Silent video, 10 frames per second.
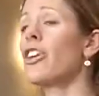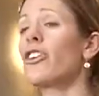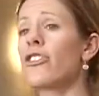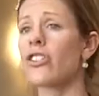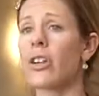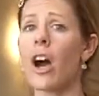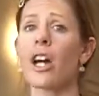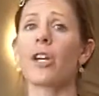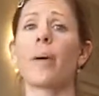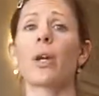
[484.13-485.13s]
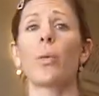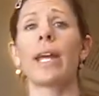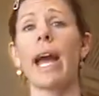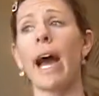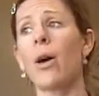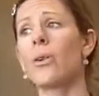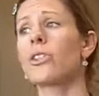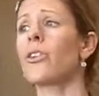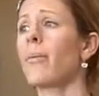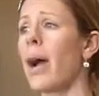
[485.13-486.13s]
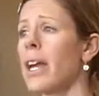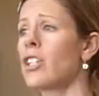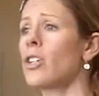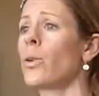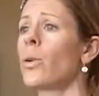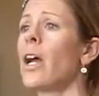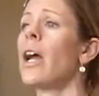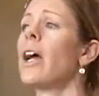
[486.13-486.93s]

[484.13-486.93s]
A nurse should call you about a week out to remind you